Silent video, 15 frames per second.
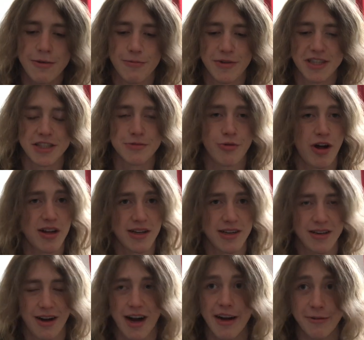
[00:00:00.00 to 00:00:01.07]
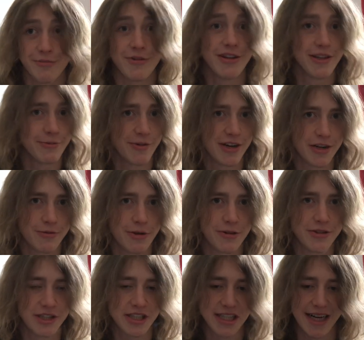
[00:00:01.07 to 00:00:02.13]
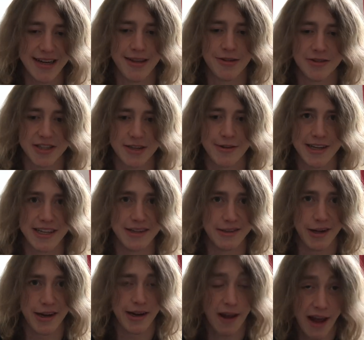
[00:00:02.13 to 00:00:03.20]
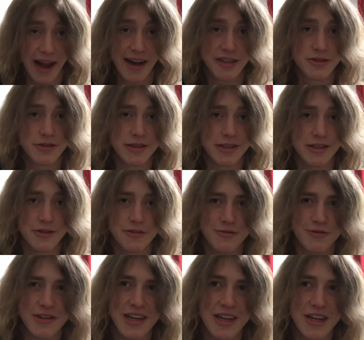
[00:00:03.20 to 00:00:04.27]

Which is why I really want to grow this channel, so I can, like, actually do